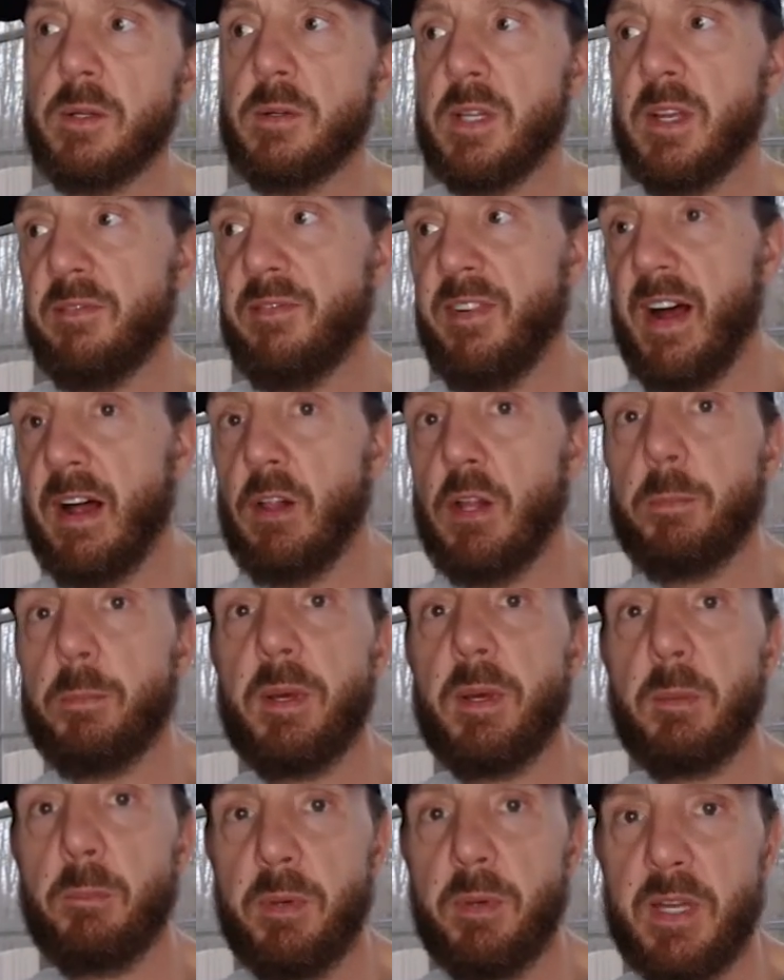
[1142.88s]

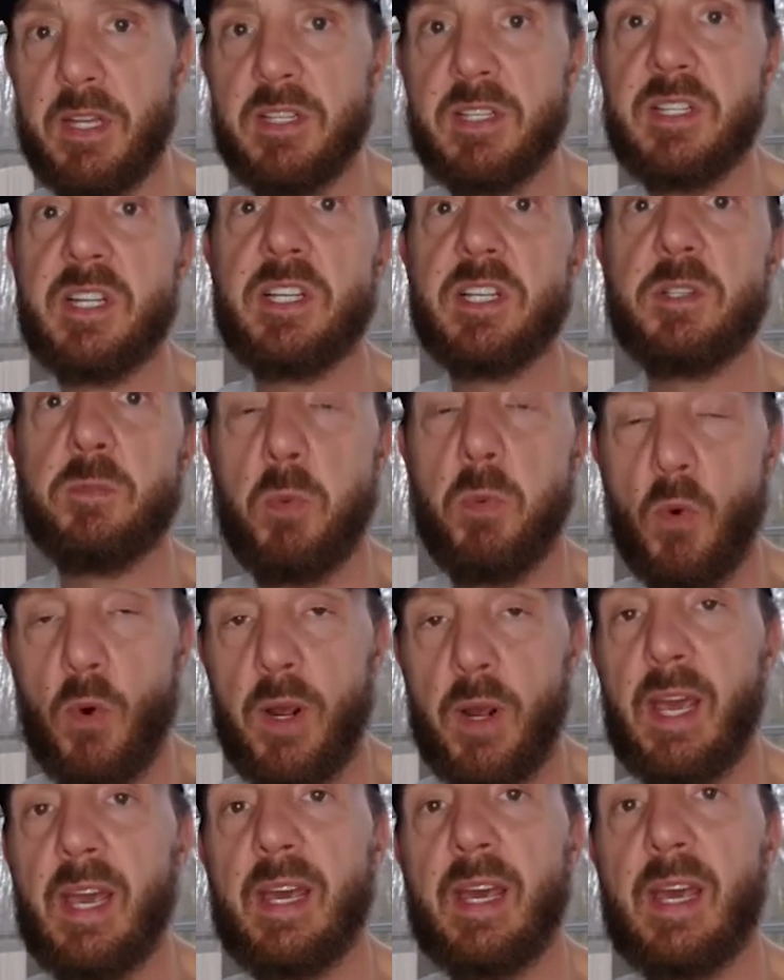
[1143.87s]
developing business,
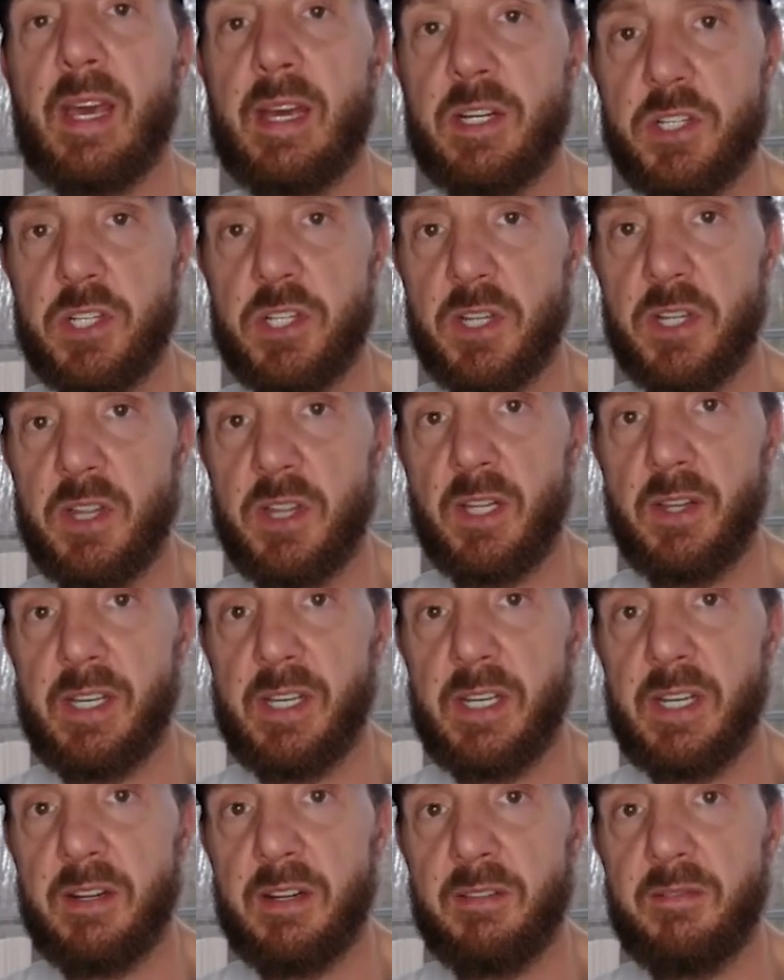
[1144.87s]
bringing it to the
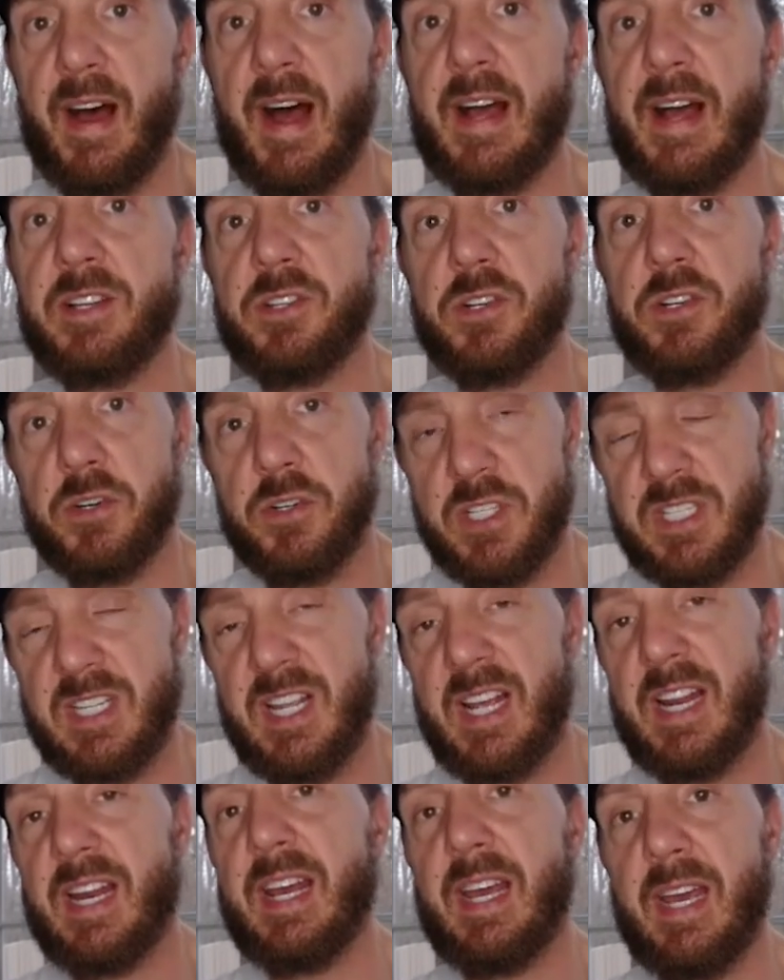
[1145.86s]
lead advisor,
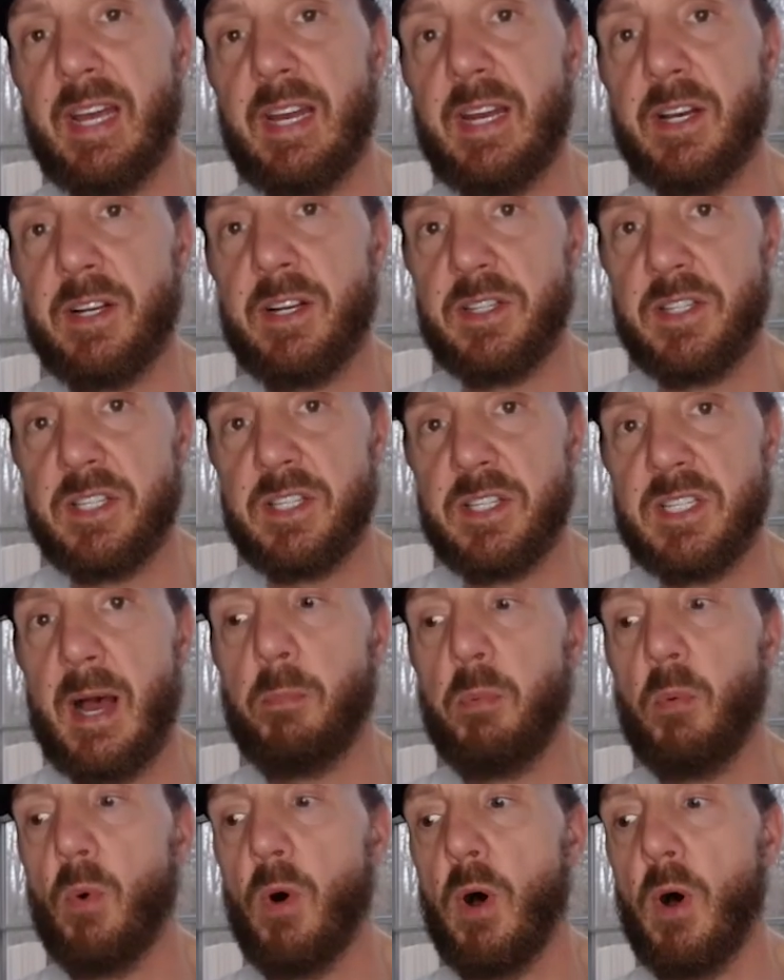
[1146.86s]
sitting in on
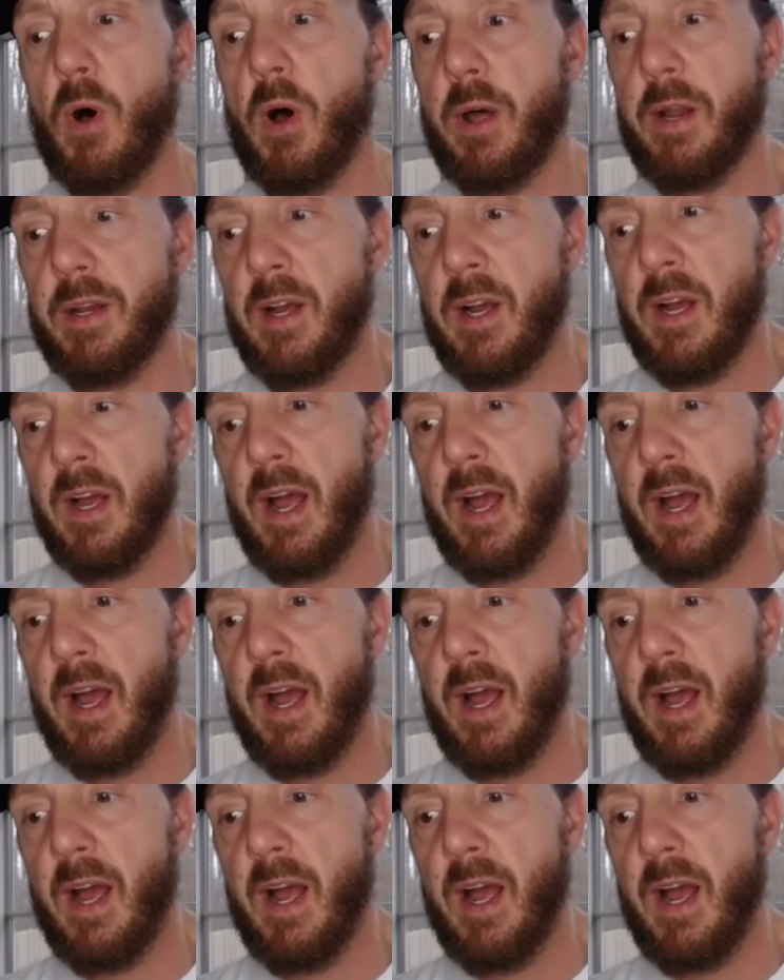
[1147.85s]
step 1,